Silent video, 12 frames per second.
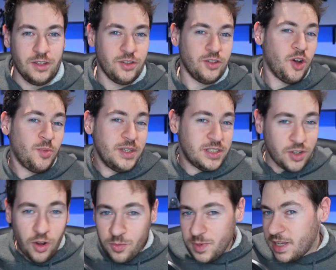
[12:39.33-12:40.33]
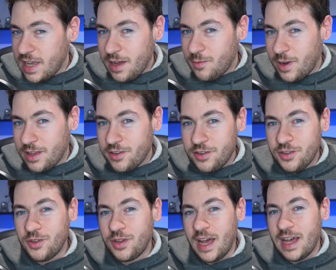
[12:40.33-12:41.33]
Nobody's told me yet whether
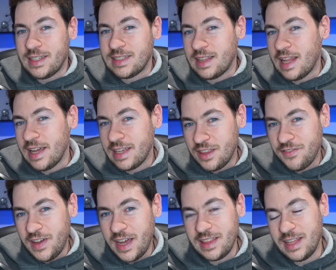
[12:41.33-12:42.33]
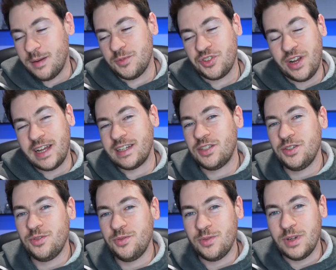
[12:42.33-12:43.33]
you guys like the fact that I'm trying
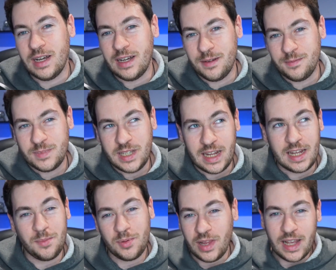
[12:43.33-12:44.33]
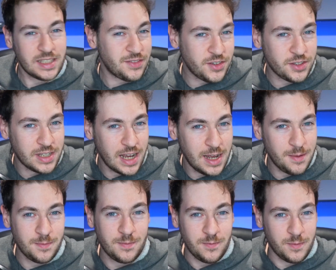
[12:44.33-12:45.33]
to um, take up less of your
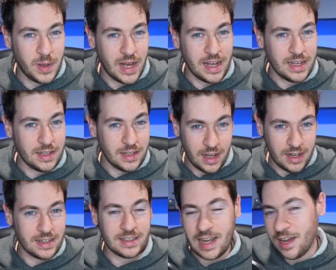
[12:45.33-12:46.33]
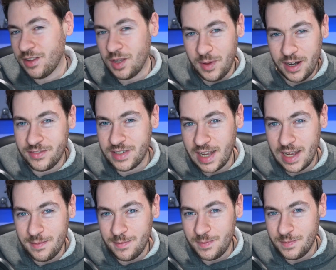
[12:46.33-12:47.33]
time by cutting down the amount of
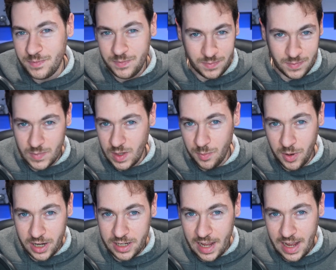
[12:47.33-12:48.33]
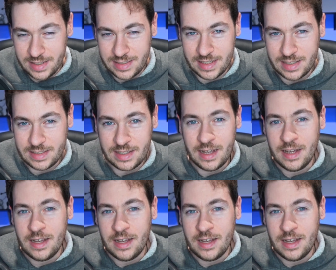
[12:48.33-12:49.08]
time a podcast is.